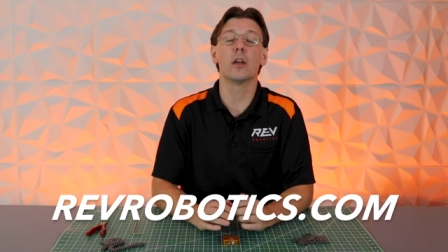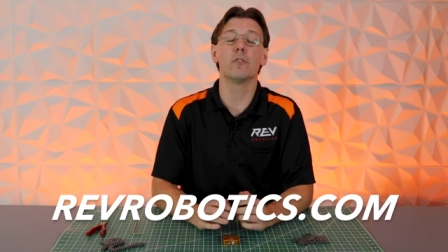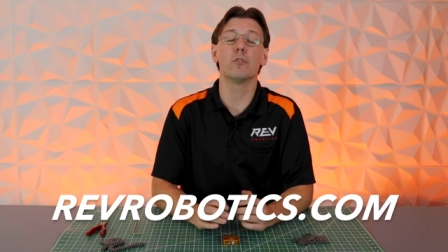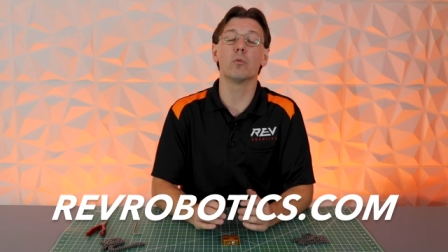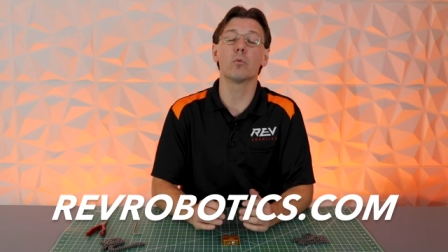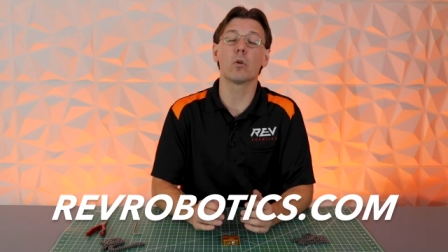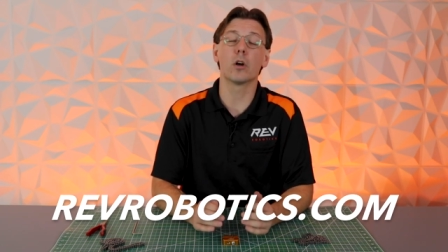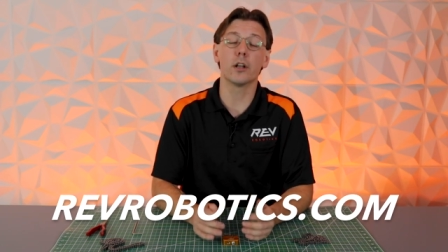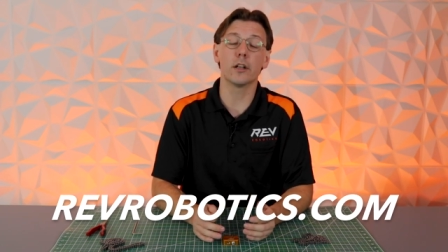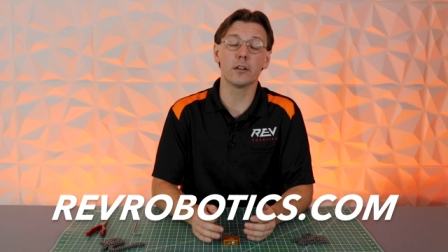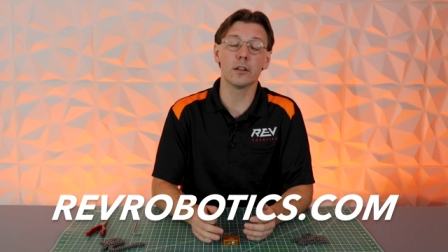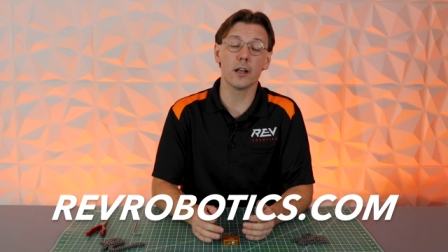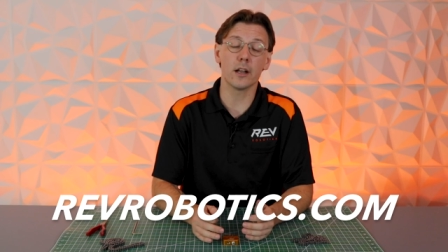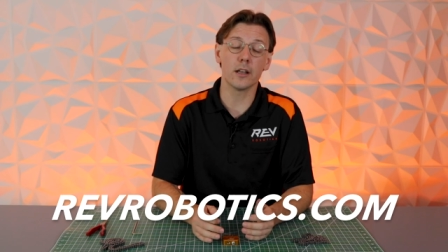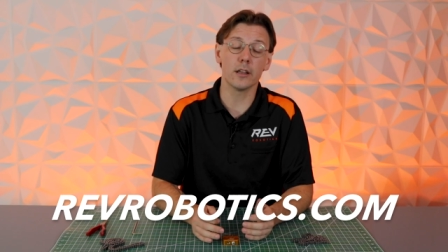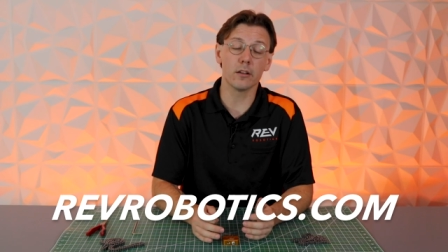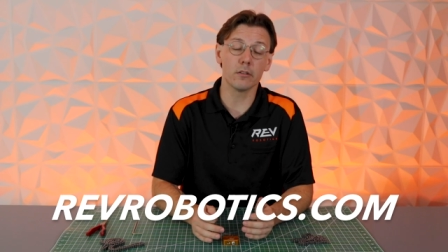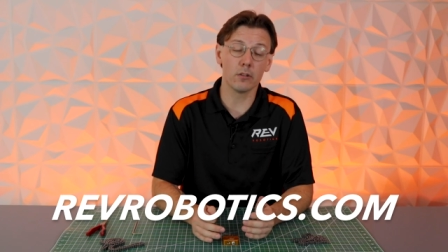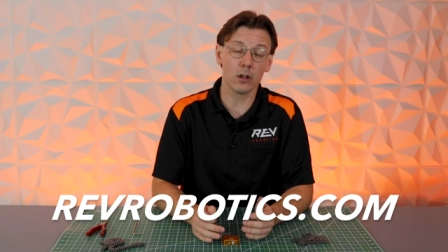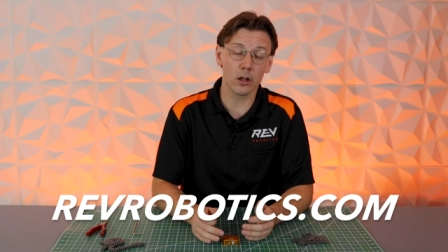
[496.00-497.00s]
If you run into
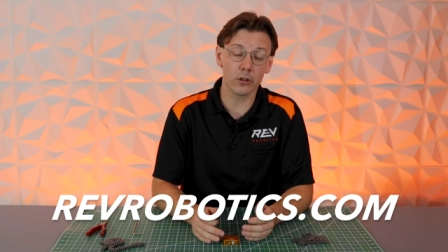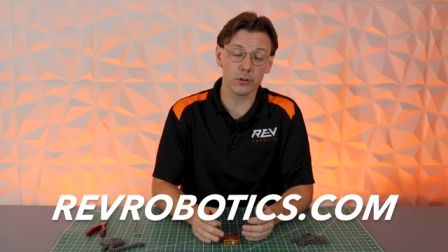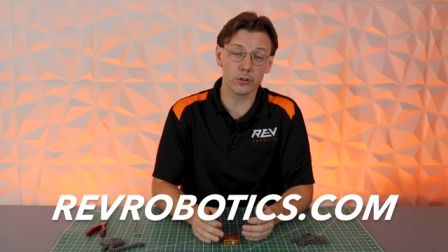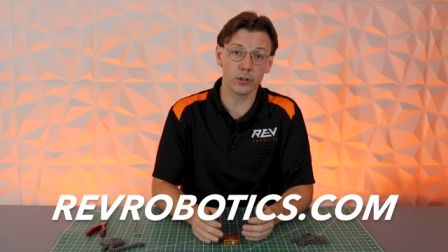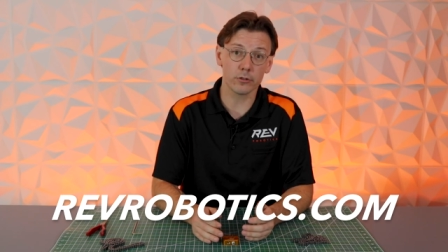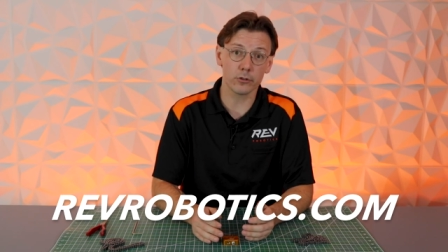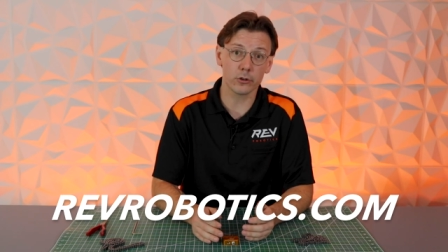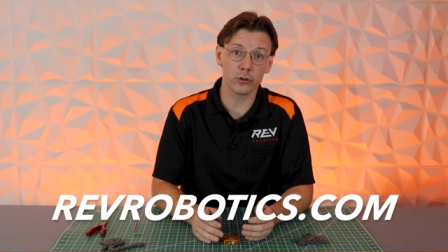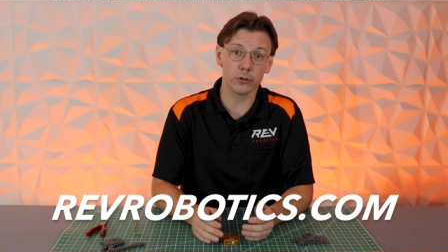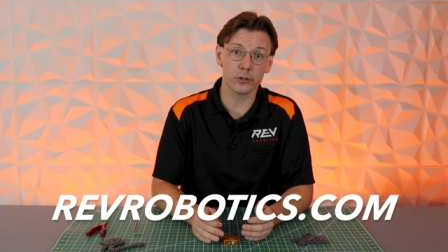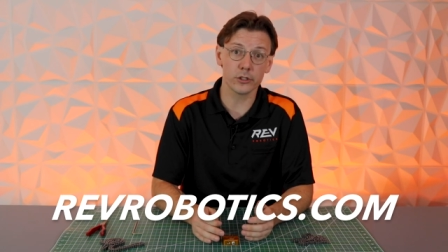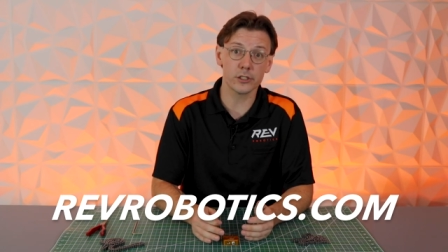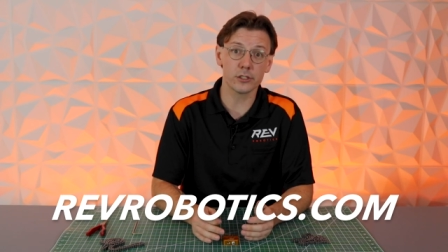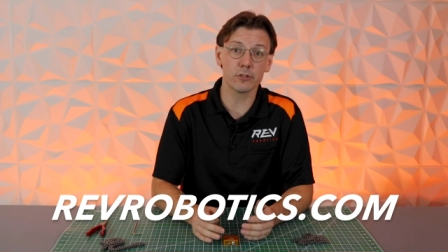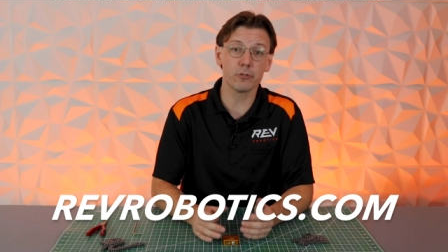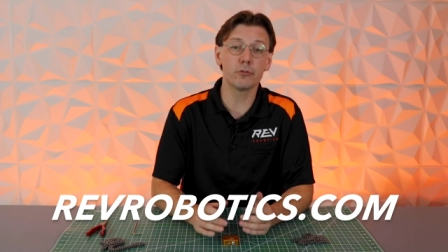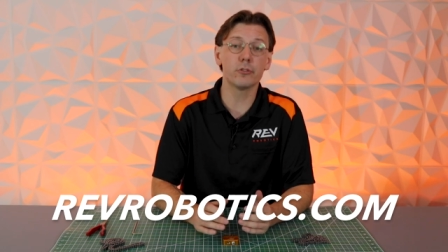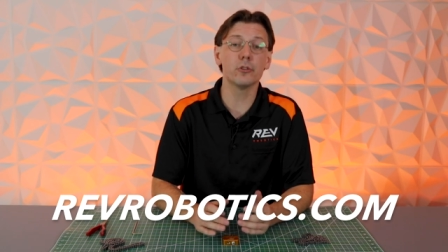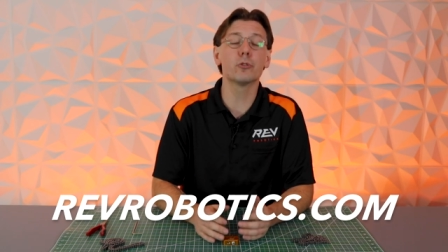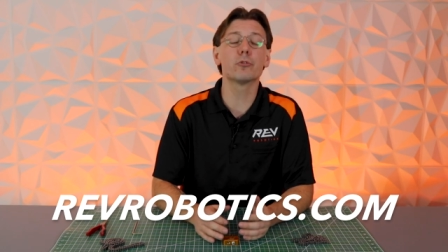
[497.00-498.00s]
any other
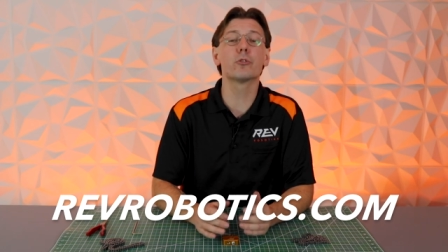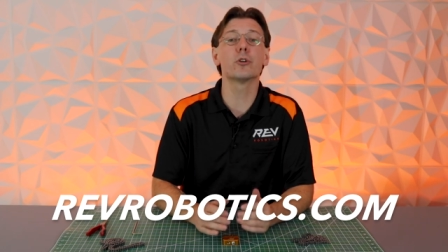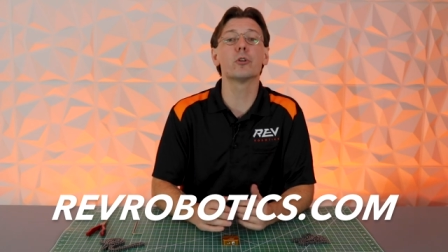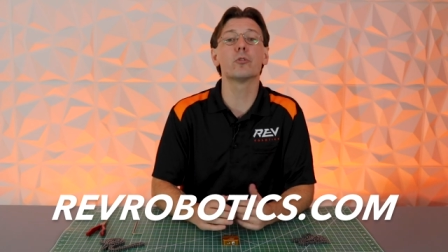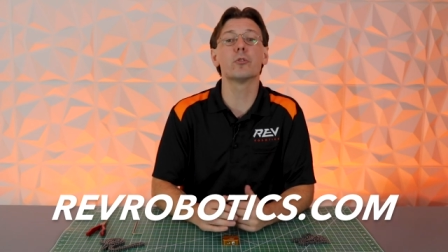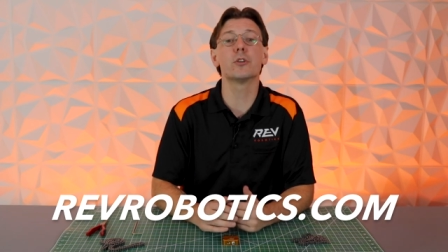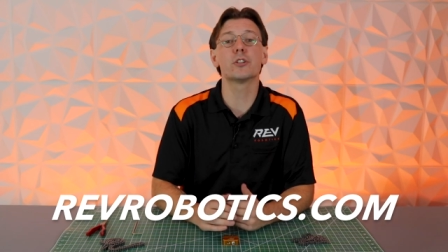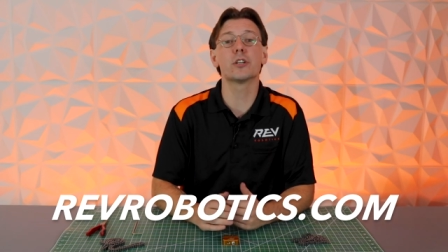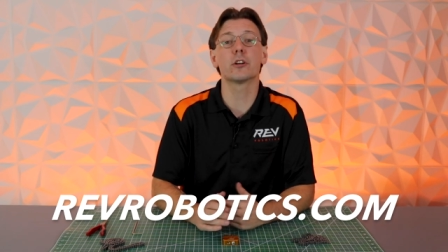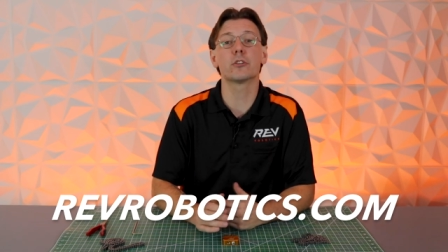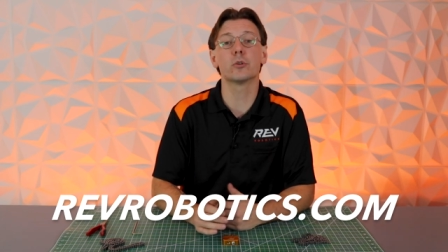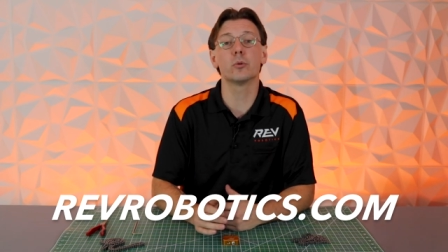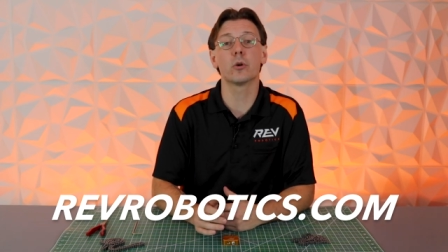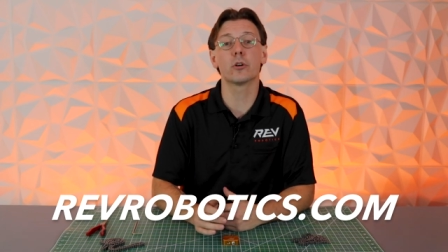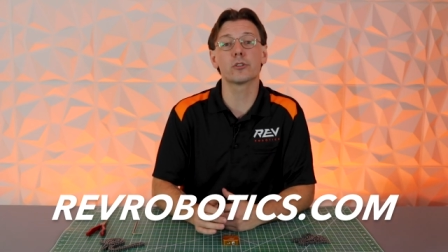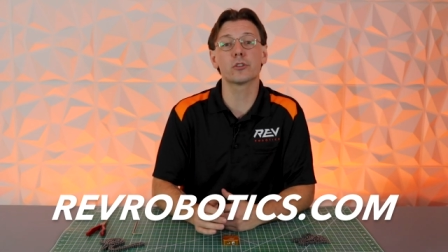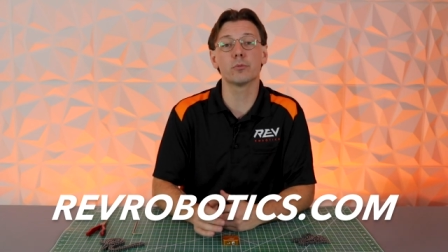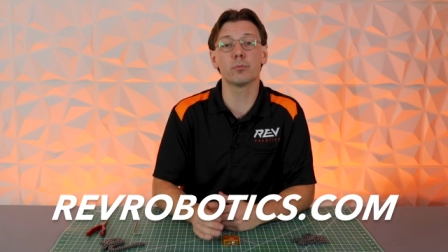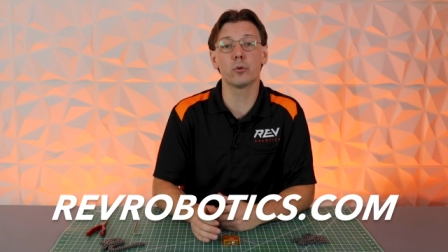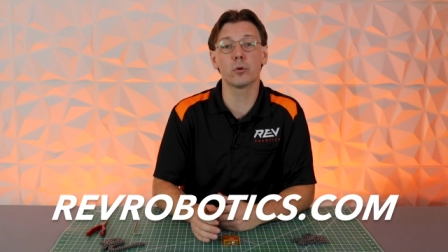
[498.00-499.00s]
difficulties, feel free to reach out to
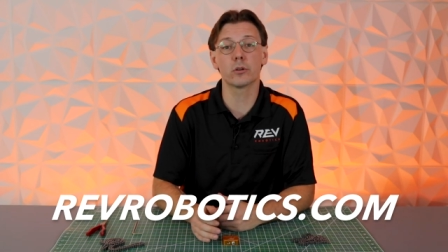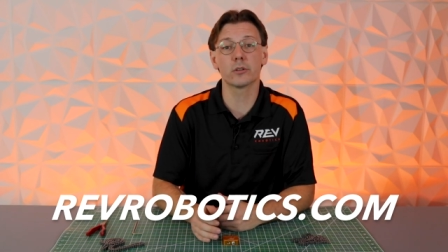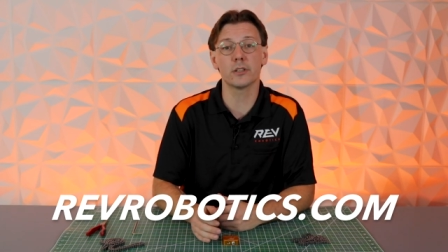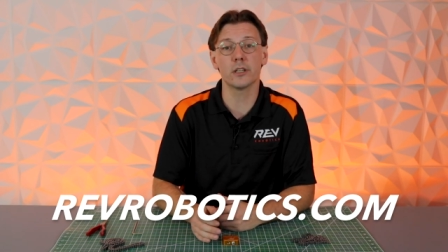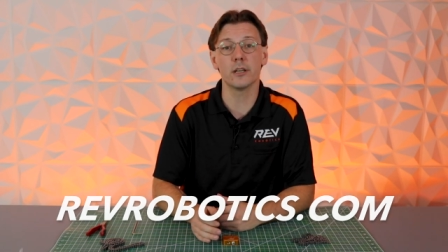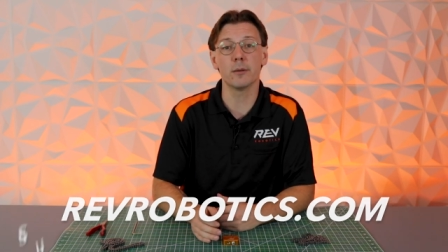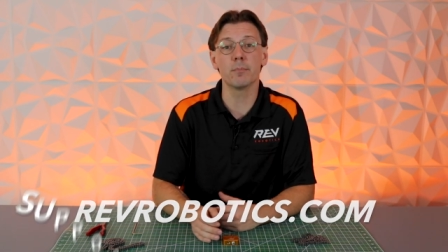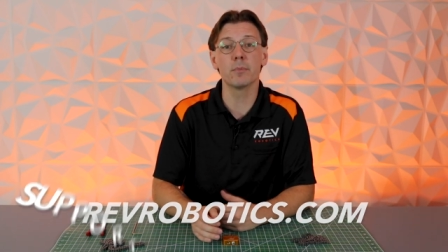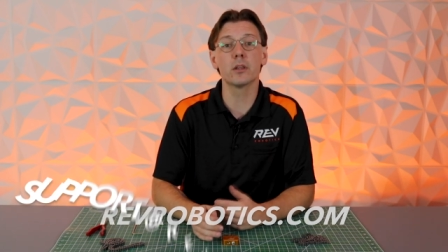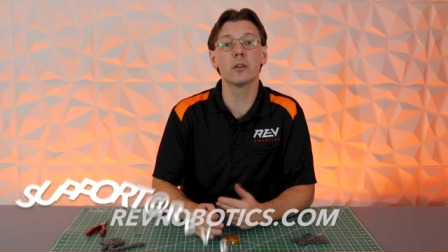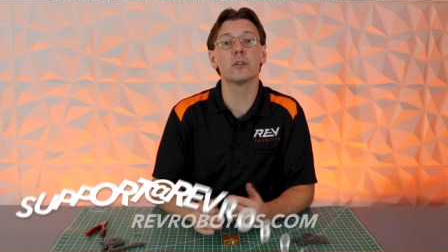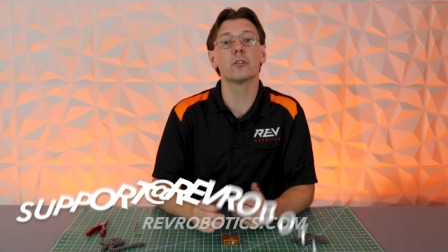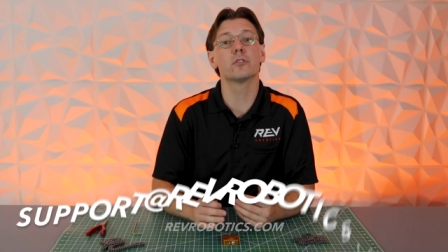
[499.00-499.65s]
our support team,